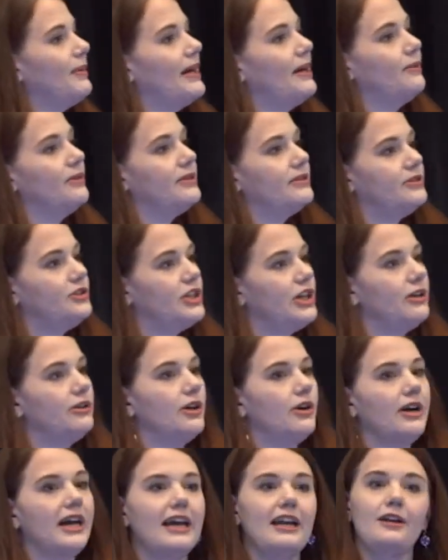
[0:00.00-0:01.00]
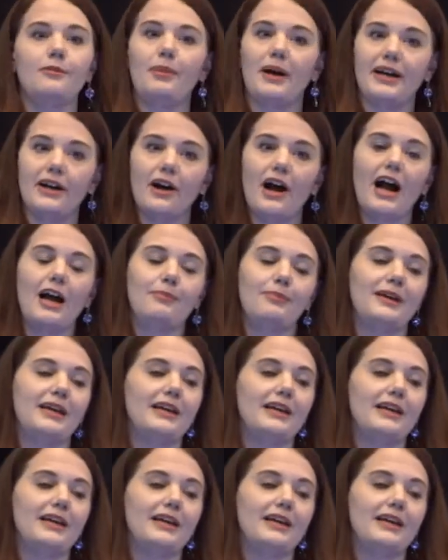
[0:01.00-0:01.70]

it was geolocated by your IP